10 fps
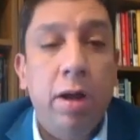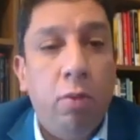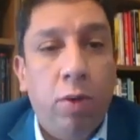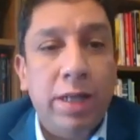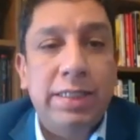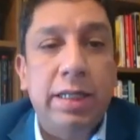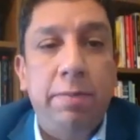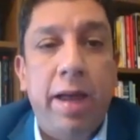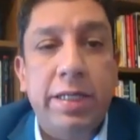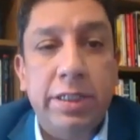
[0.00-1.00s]
What's the
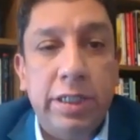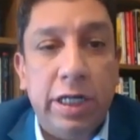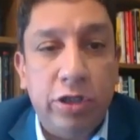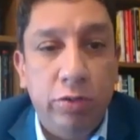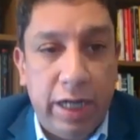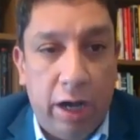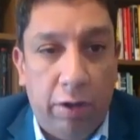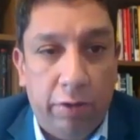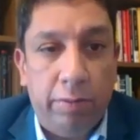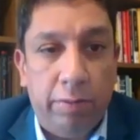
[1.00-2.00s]
message that you tell
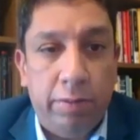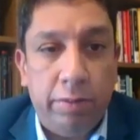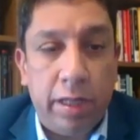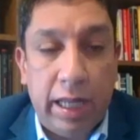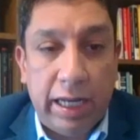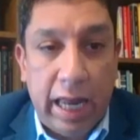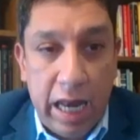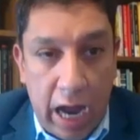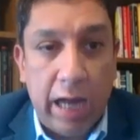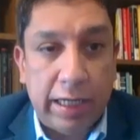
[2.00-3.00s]
them that they
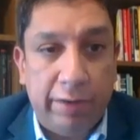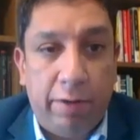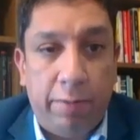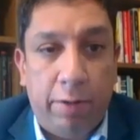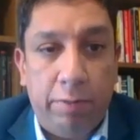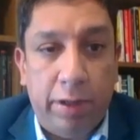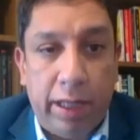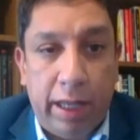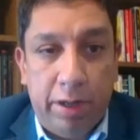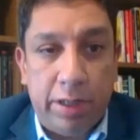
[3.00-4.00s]
cannot give up hope, that
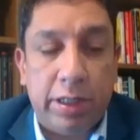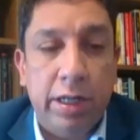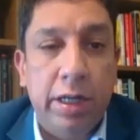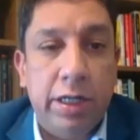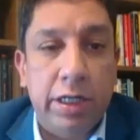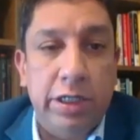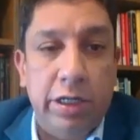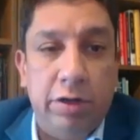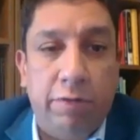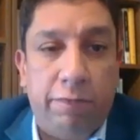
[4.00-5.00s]
they must
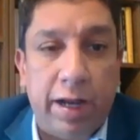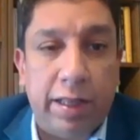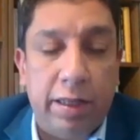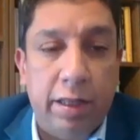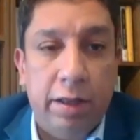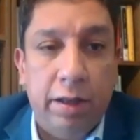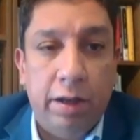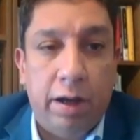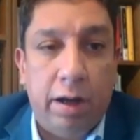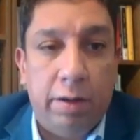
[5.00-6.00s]
continue to fight
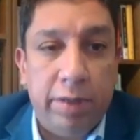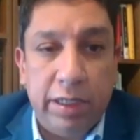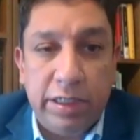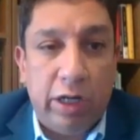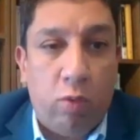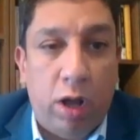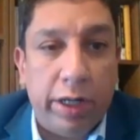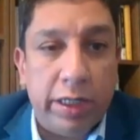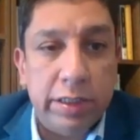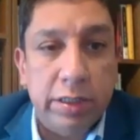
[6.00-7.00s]
these
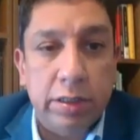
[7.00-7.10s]
inequalities?